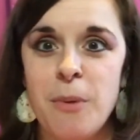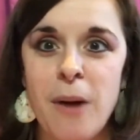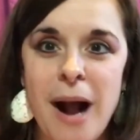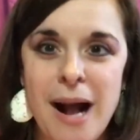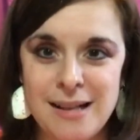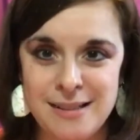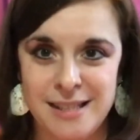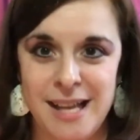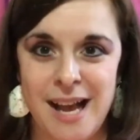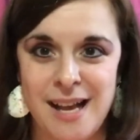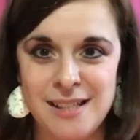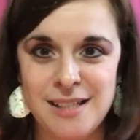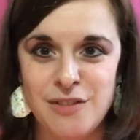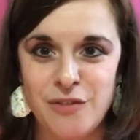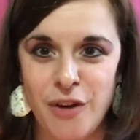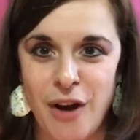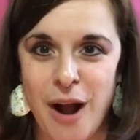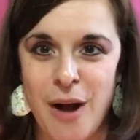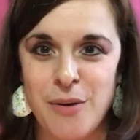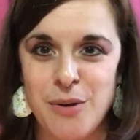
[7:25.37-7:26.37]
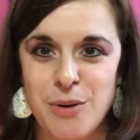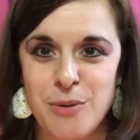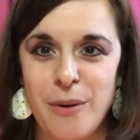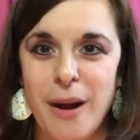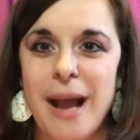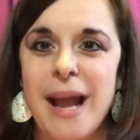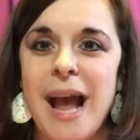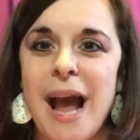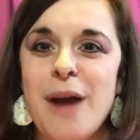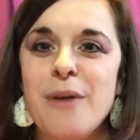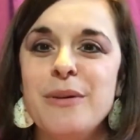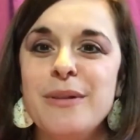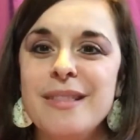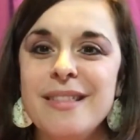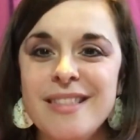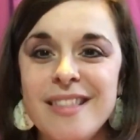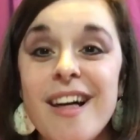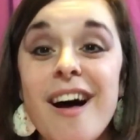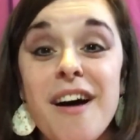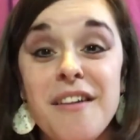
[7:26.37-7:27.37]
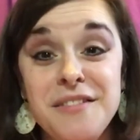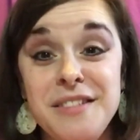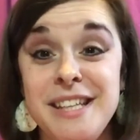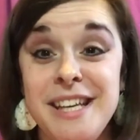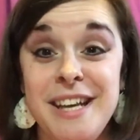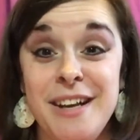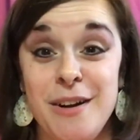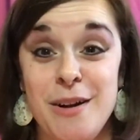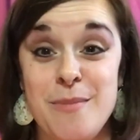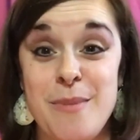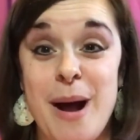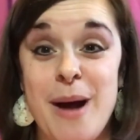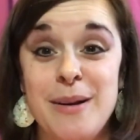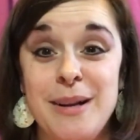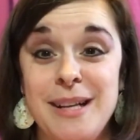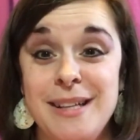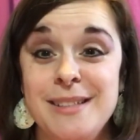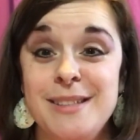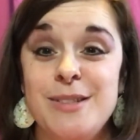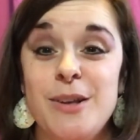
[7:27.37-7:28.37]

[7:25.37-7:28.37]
process for how you write, I would love to hear about it.